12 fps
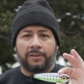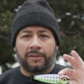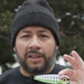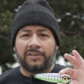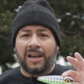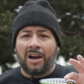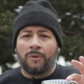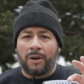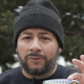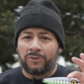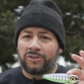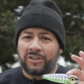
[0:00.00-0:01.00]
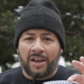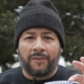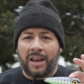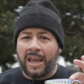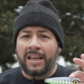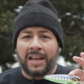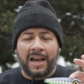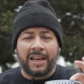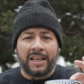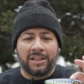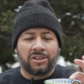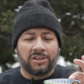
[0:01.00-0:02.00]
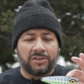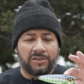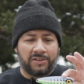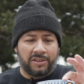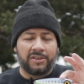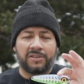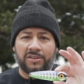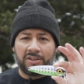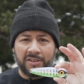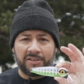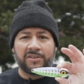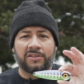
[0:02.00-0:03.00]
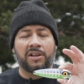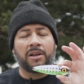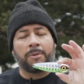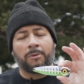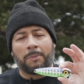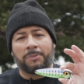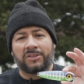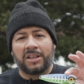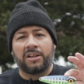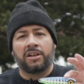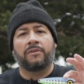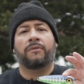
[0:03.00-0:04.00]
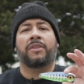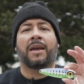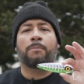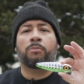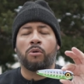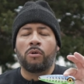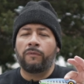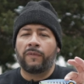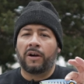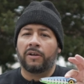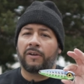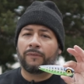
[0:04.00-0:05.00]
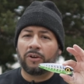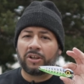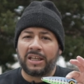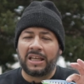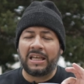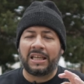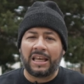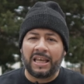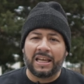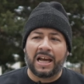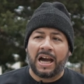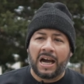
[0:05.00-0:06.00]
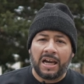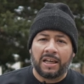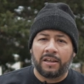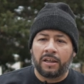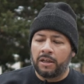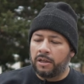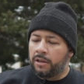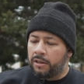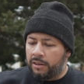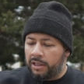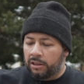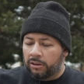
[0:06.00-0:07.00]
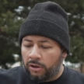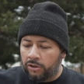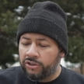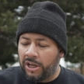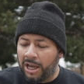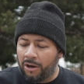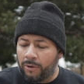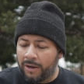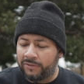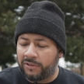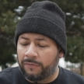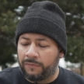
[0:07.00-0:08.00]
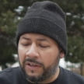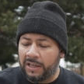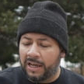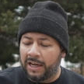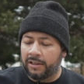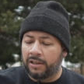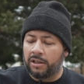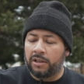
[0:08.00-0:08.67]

these alewives are seven, eight, nine inches. This, this is gonna be representative of that profile. And if they're keyed in on the large alewives to feed on,